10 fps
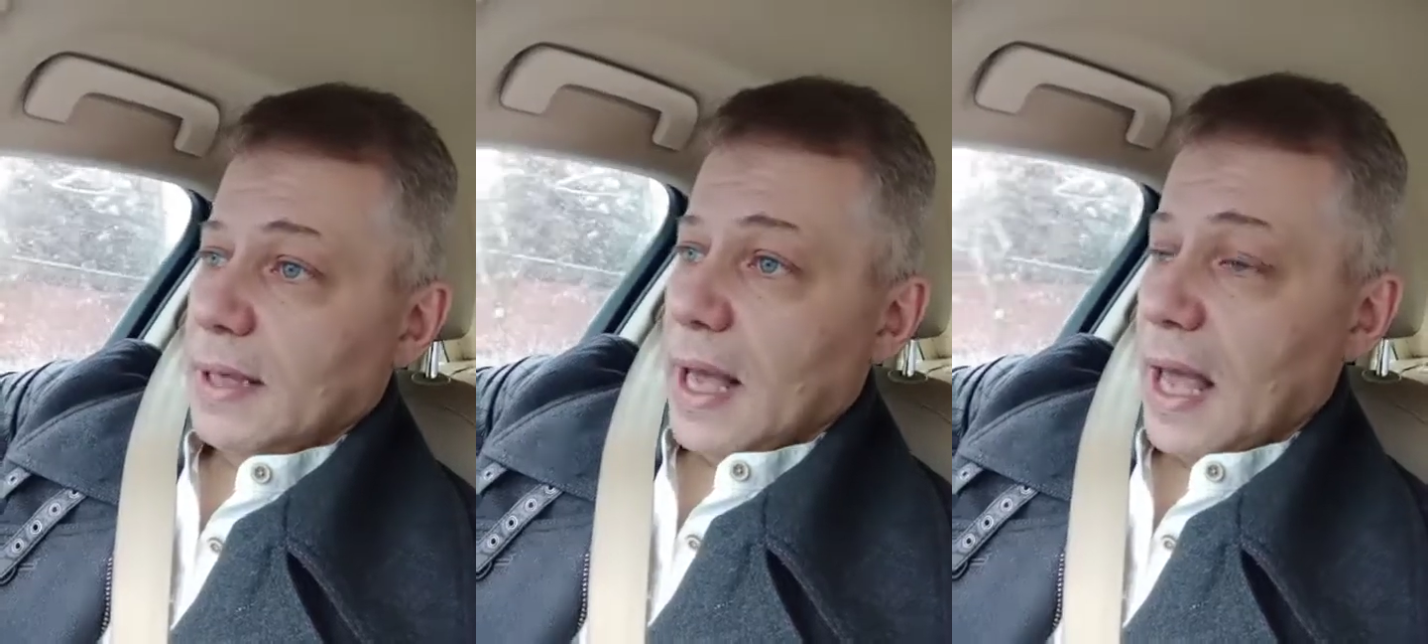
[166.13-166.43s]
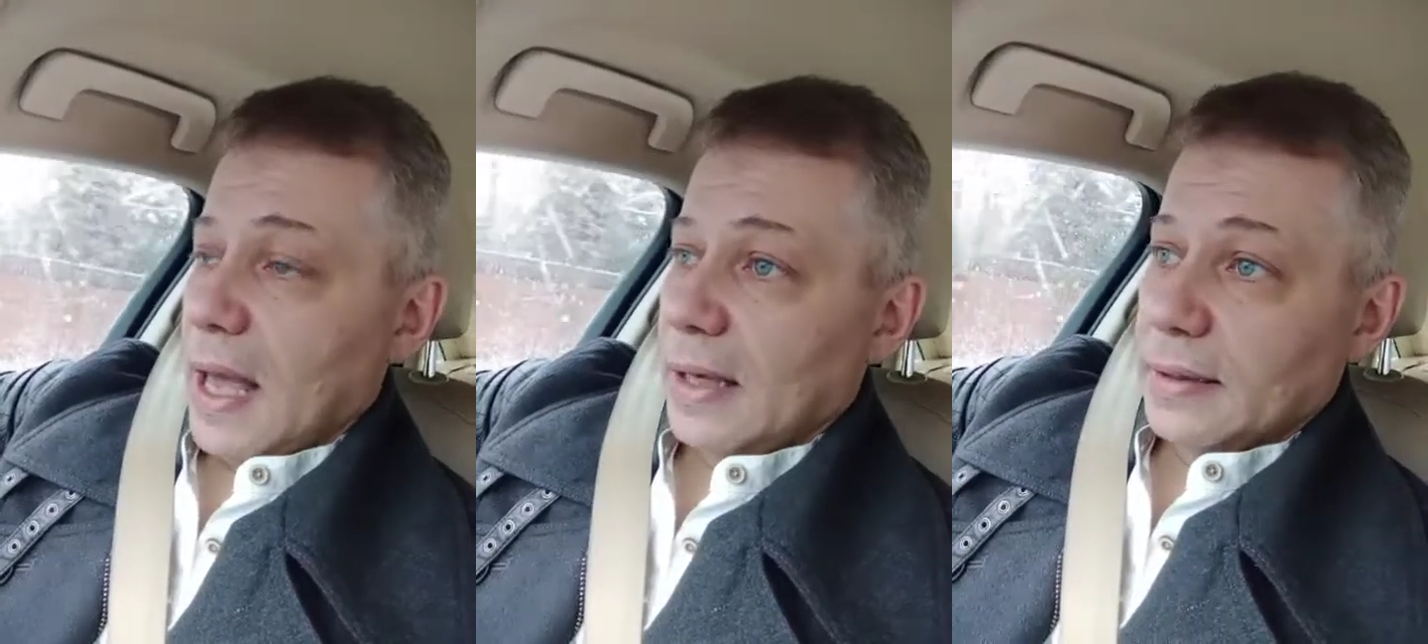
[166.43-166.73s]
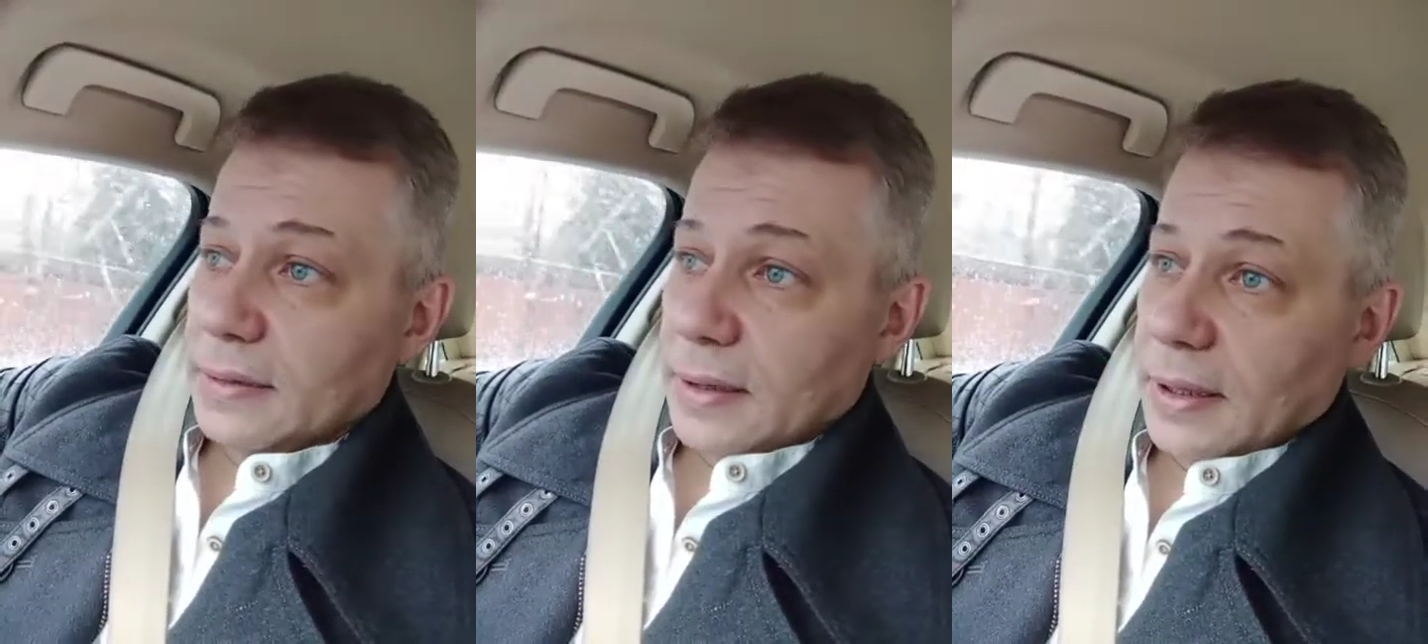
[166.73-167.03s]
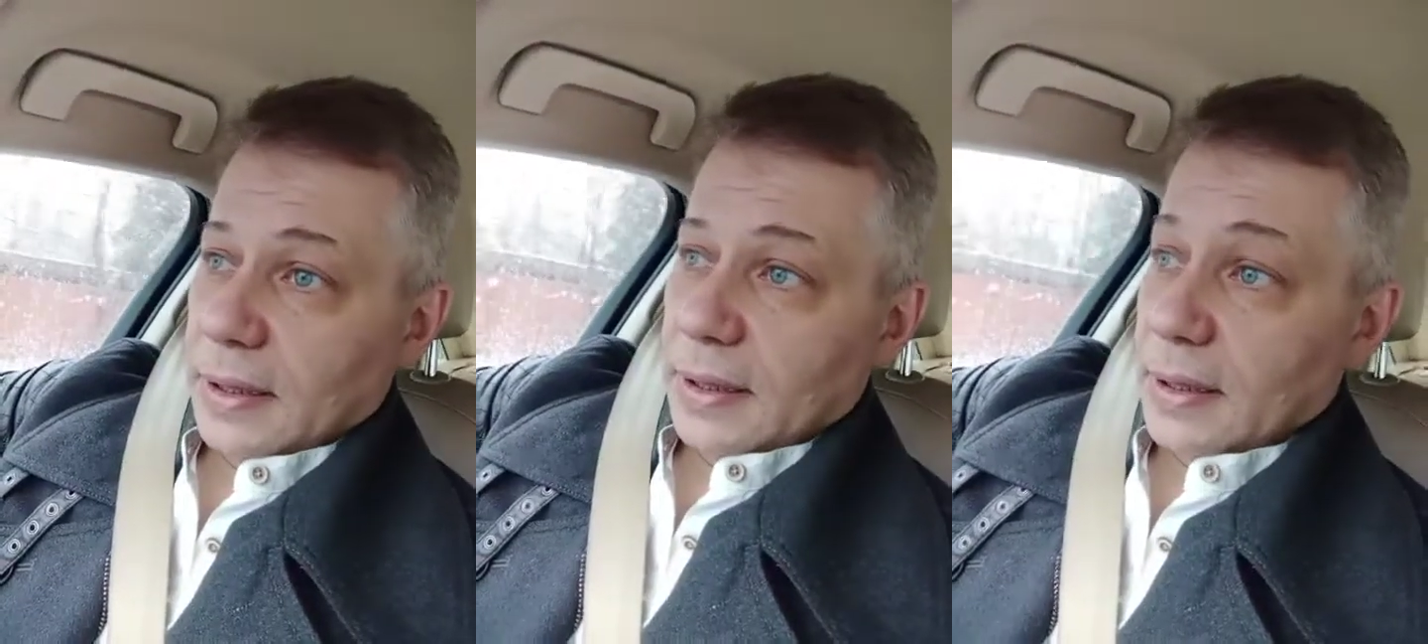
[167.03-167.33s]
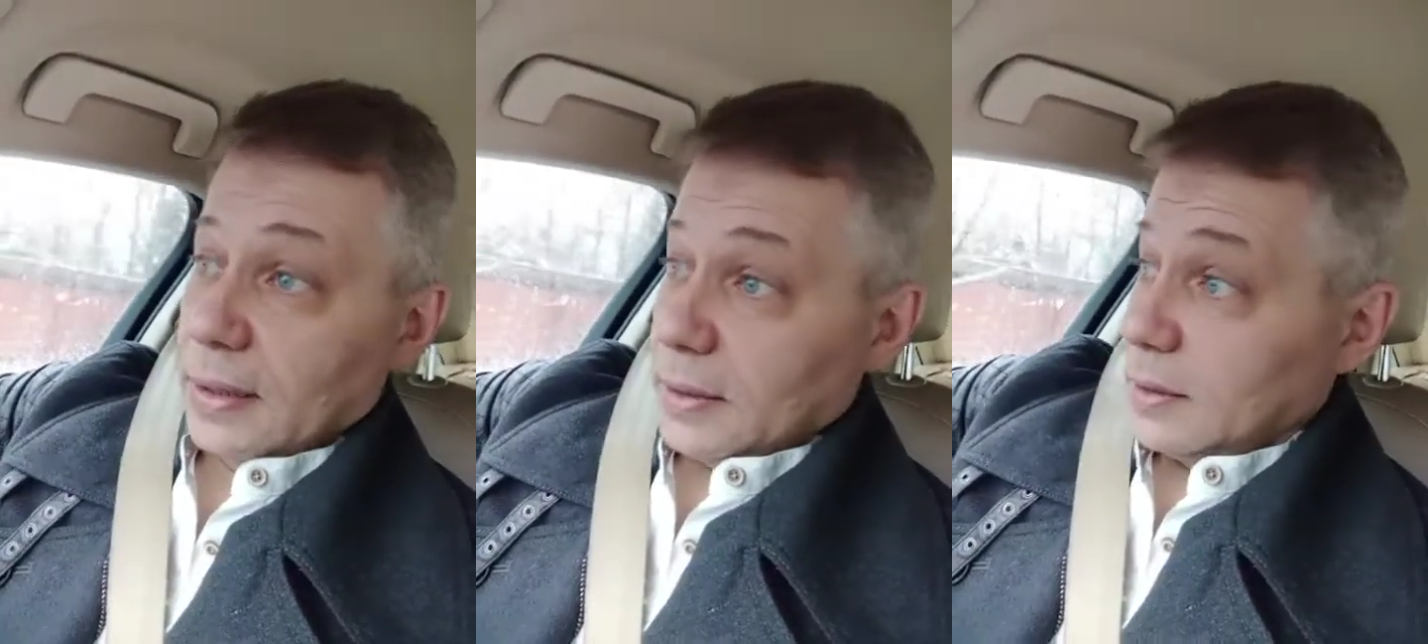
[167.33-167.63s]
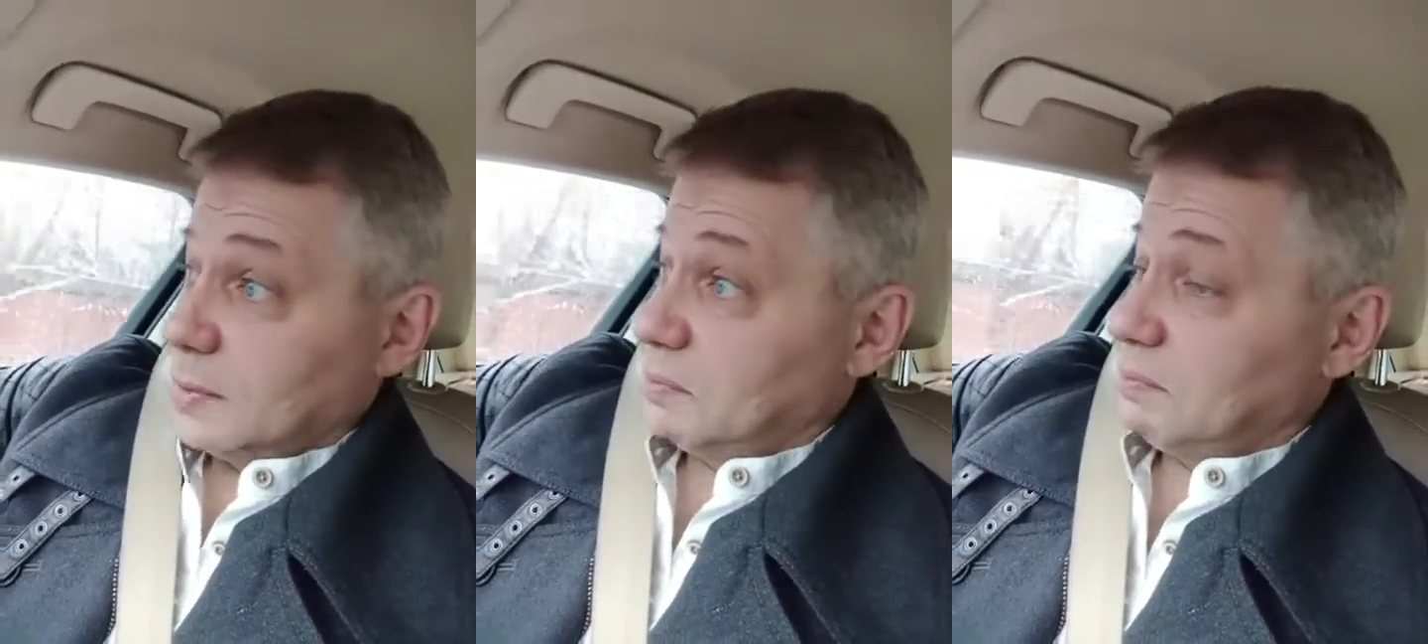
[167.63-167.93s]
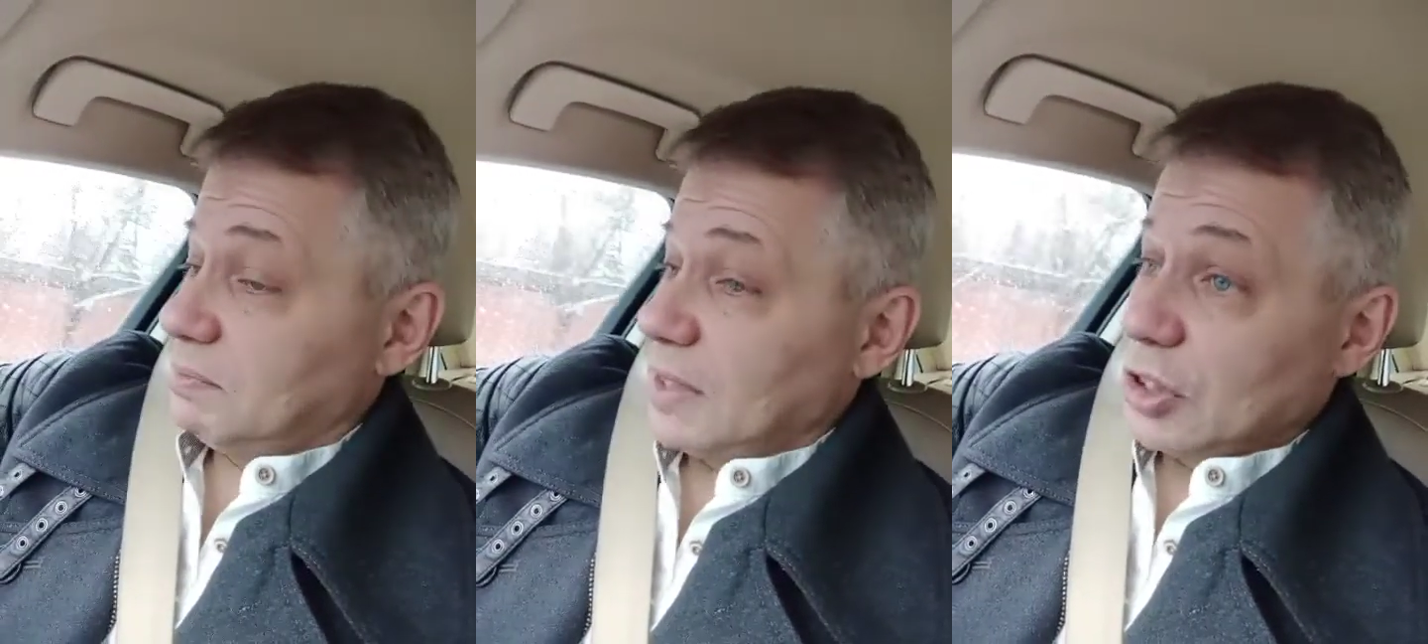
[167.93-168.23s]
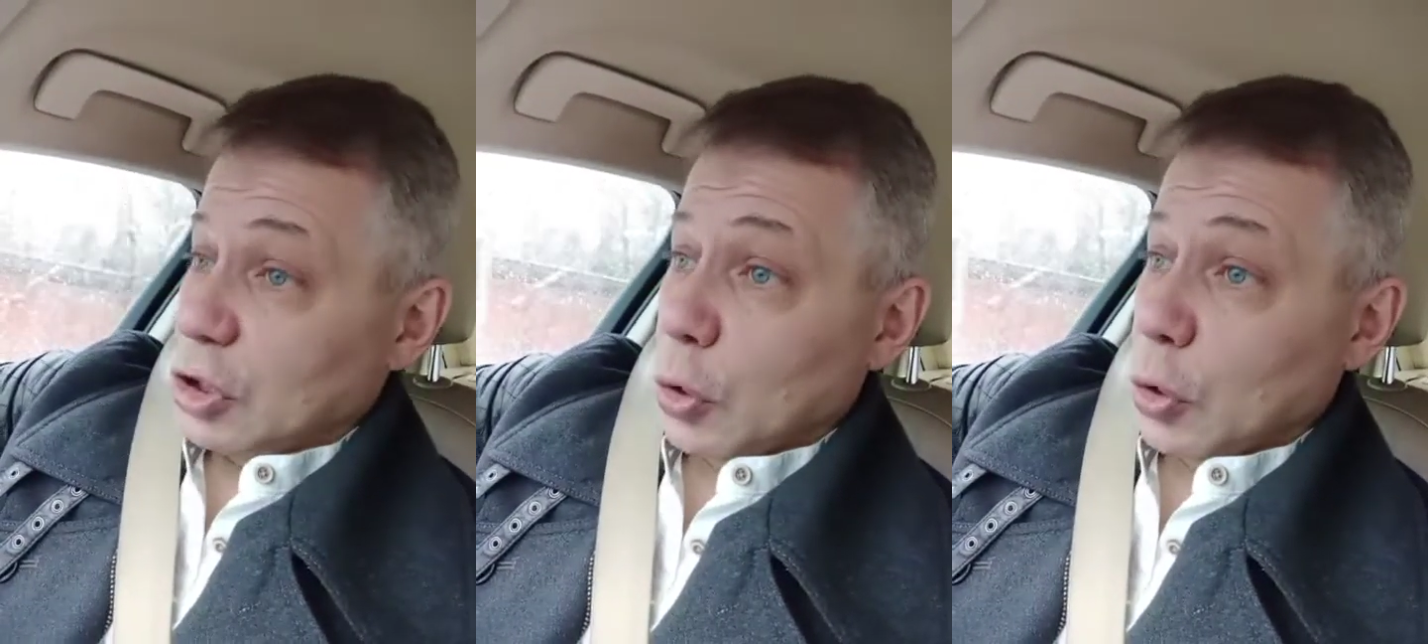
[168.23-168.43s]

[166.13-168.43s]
and it's